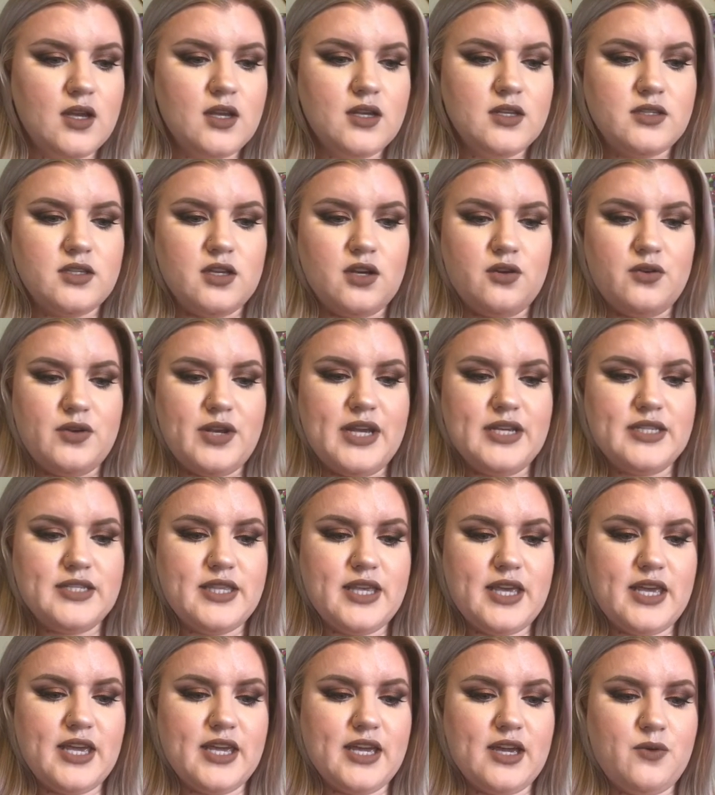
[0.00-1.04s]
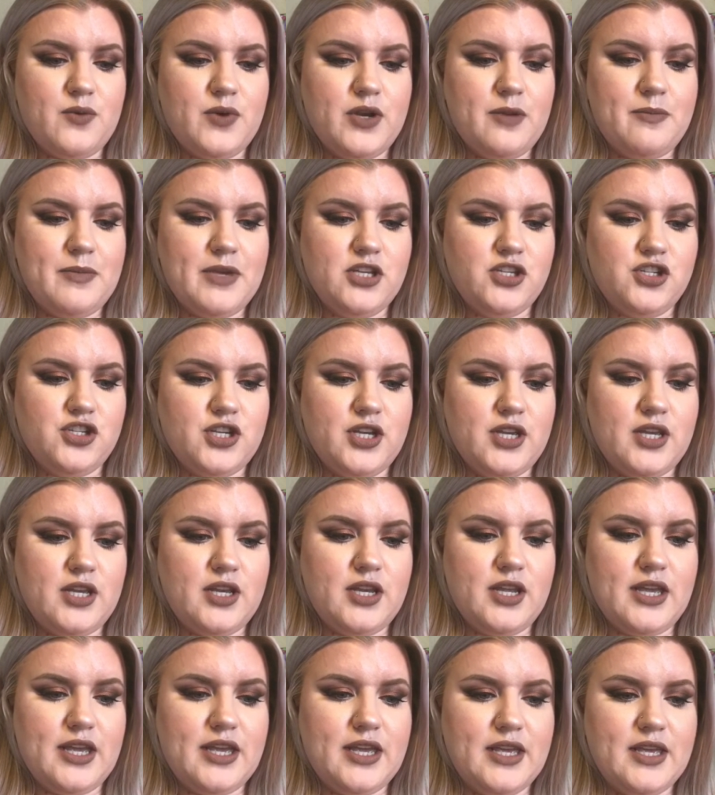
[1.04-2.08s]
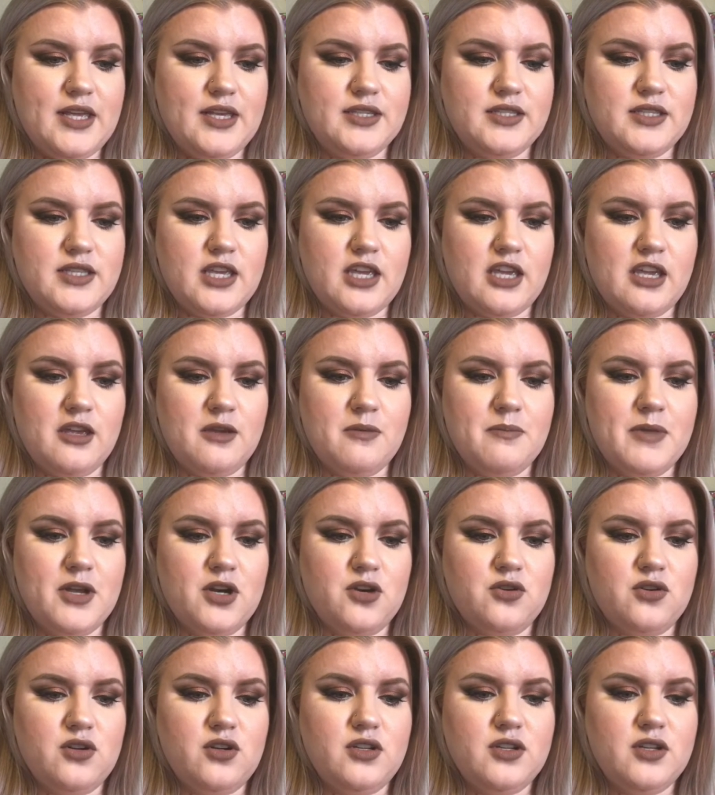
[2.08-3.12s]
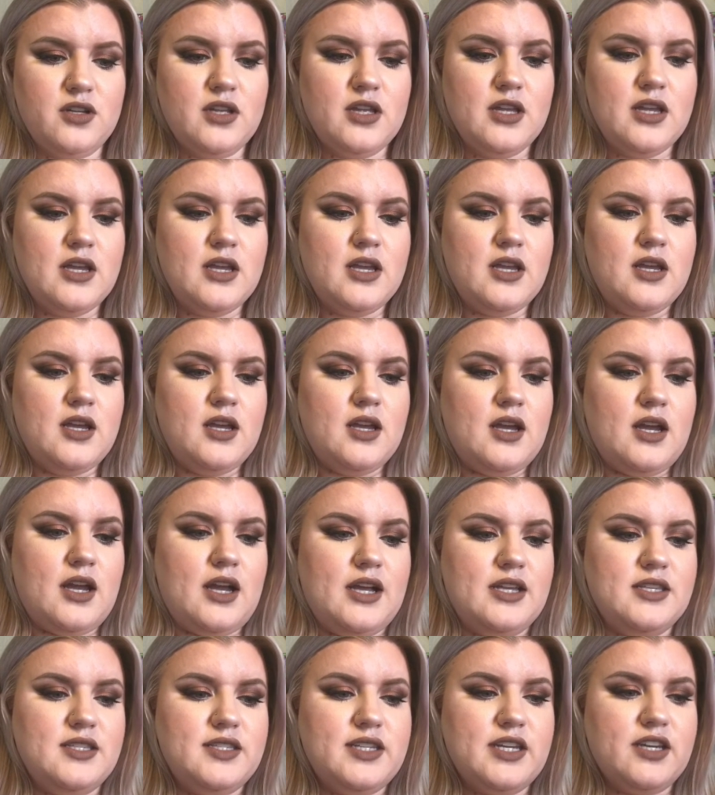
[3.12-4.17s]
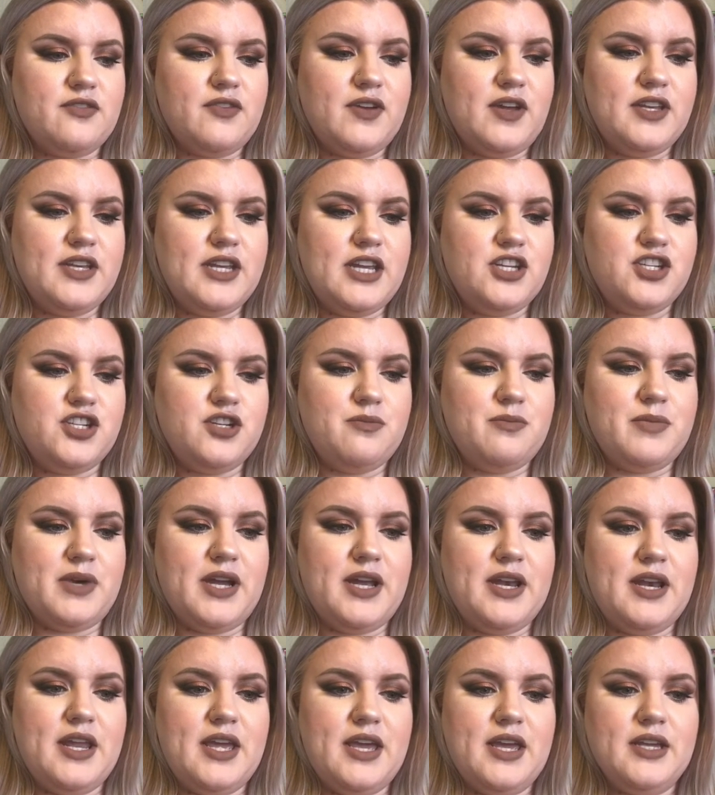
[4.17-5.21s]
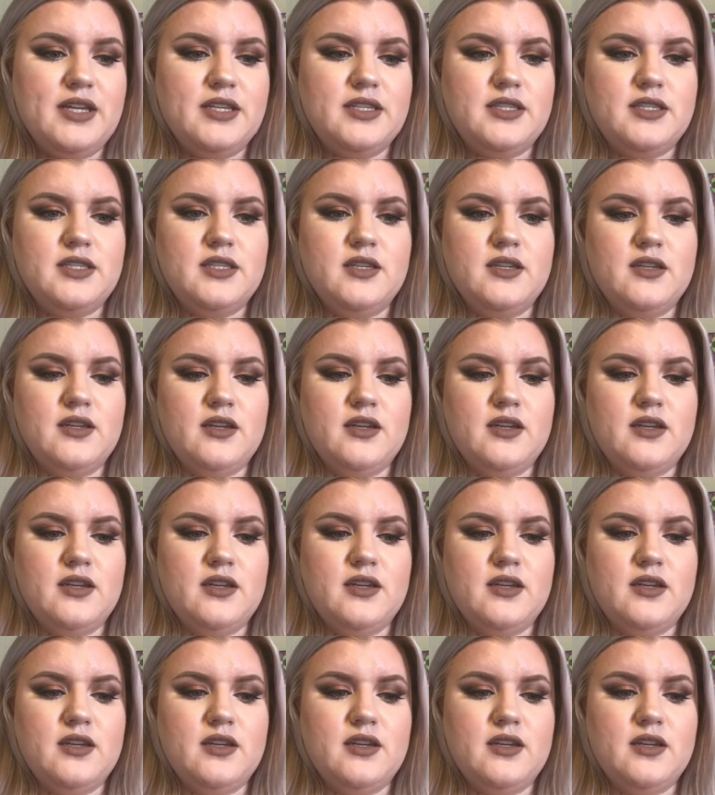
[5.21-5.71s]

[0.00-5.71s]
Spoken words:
So next thing I want to mention is the Mineral Stick Foundation by NYX.